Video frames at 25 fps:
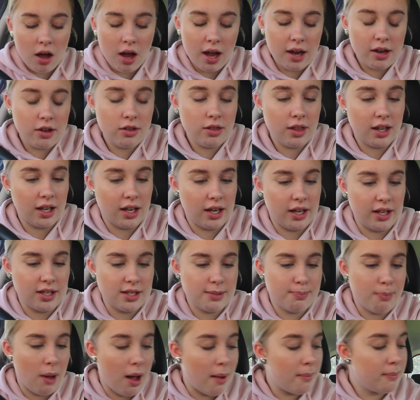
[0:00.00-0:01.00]
I don't think it
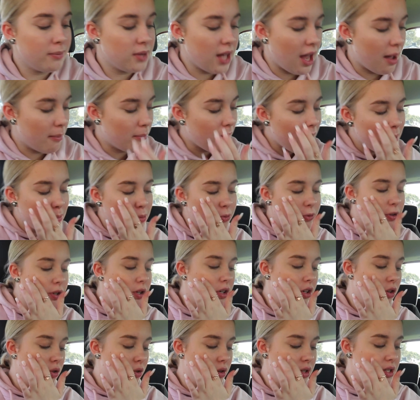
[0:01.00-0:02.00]
is, but yeah, my
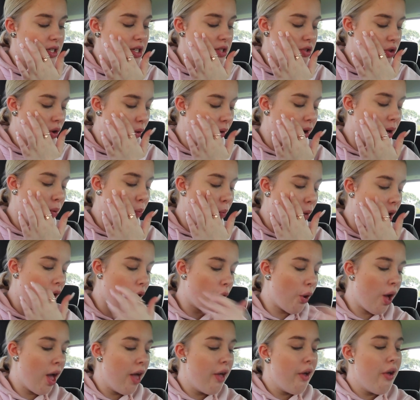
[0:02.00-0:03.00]
beauty course is going
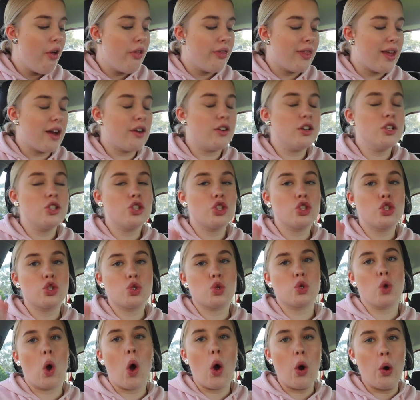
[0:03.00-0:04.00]
well. There is
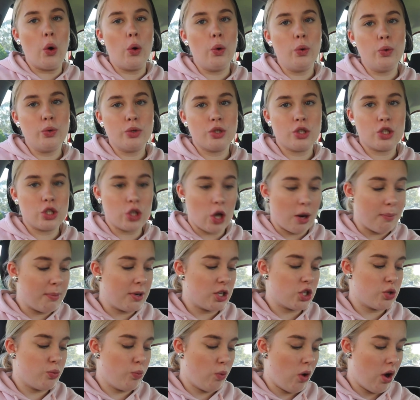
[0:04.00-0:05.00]
so
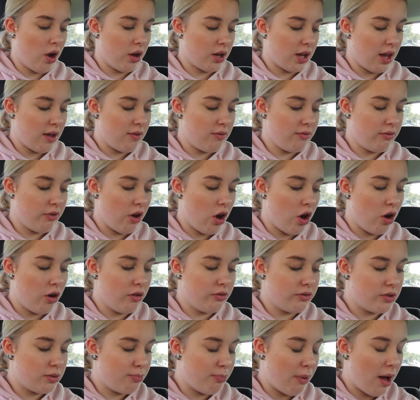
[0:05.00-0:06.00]
much work
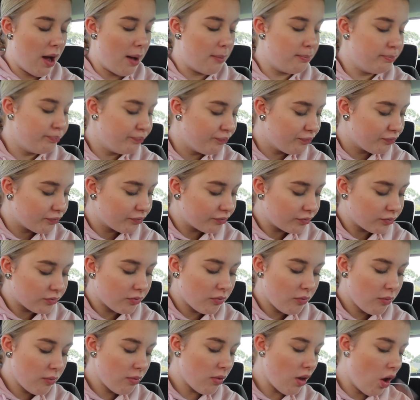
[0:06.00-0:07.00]
involved, but
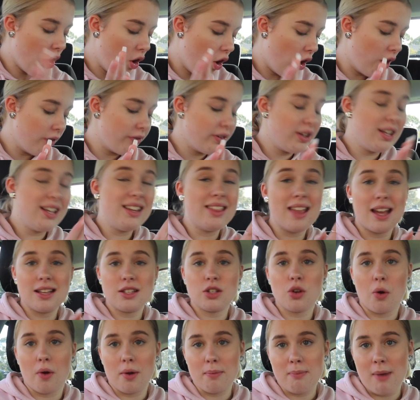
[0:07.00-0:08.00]
hopefully
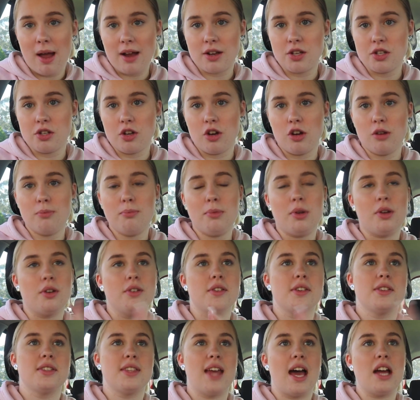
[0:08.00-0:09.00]
that's going back soon
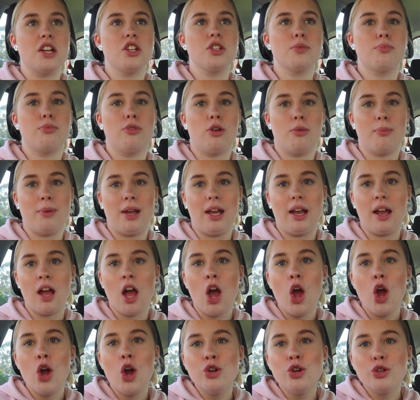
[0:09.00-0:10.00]
because that just brought me
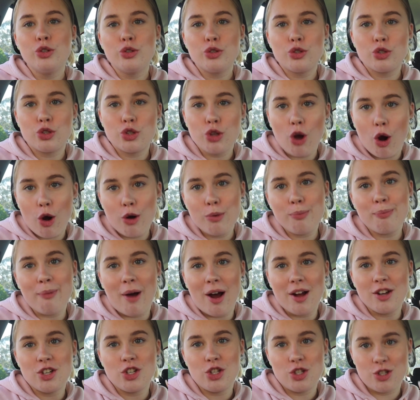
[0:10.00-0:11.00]
so
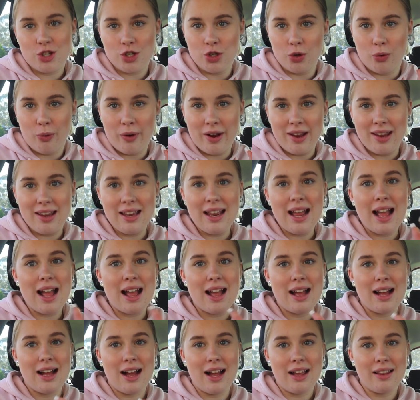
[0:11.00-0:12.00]
much joy.
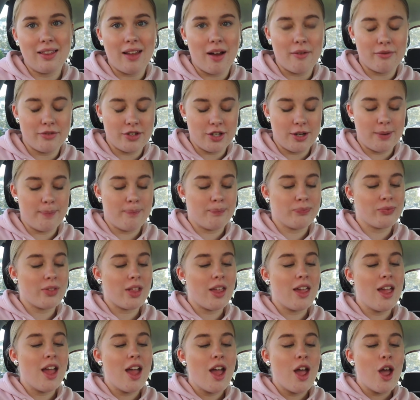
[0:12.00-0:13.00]
I loved it.
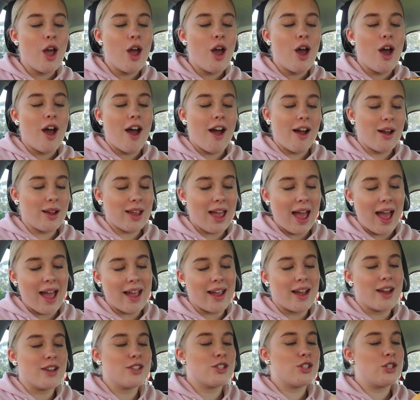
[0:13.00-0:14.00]

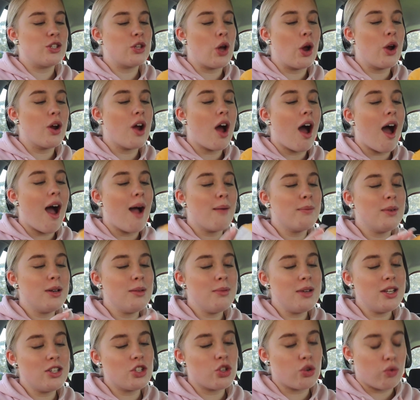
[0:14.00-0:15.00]
Okay, so I'm gonna
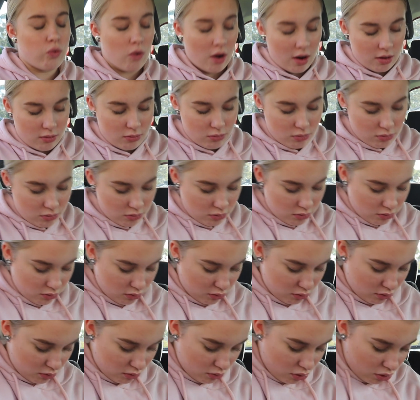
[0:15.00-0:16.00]

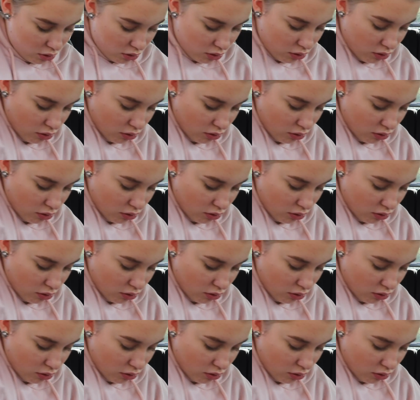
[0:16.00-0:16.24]
be